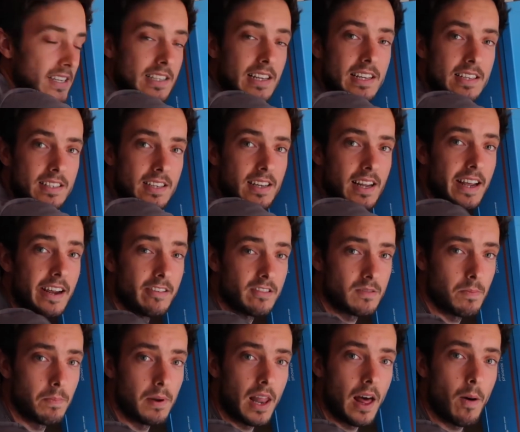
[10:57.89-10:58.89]
listed here
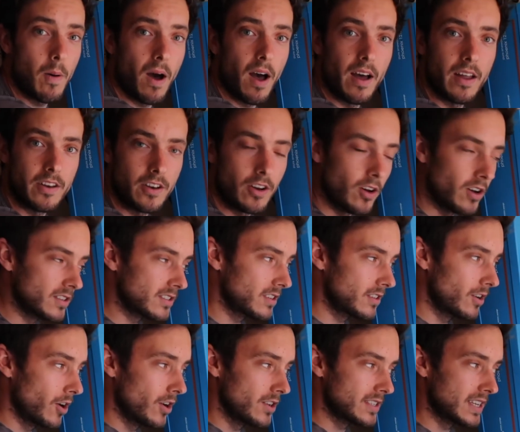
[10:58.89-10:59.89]
as blower, not
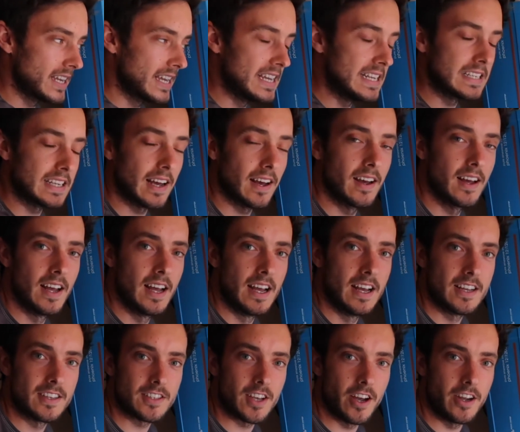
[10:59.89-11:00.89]
as a heater.
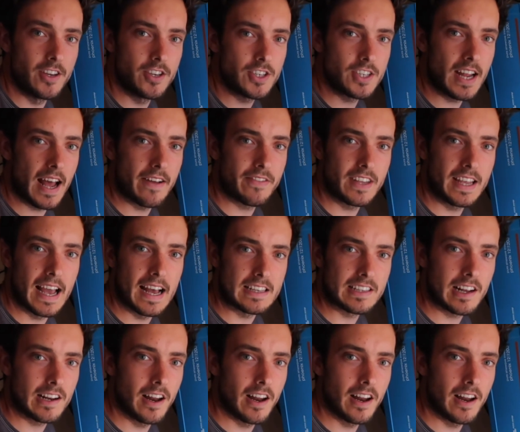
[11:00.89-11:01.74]
So you just have to get as